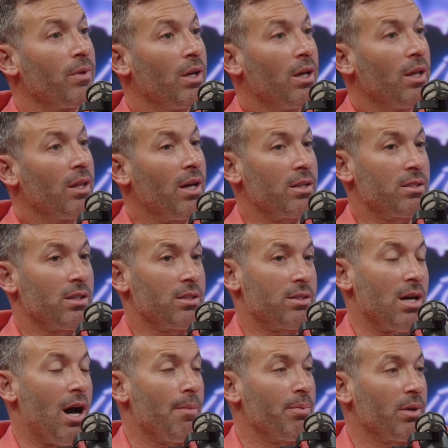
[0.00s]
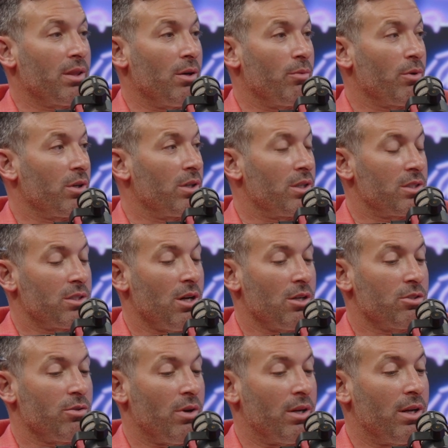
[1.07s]
Mm-hmm. That's a topic that we're going to
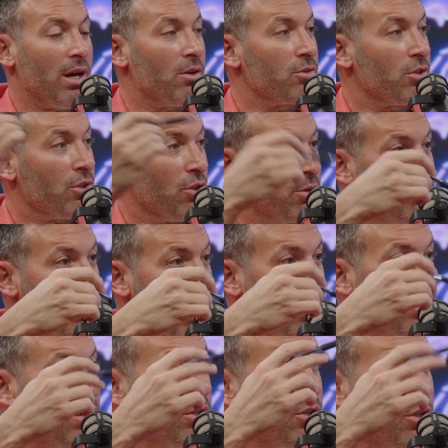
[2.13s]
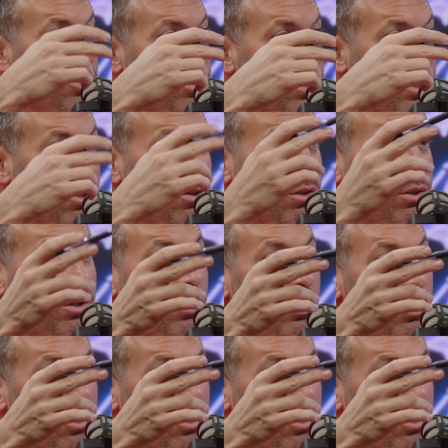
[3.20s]
discuss right now. So you're married, you're single,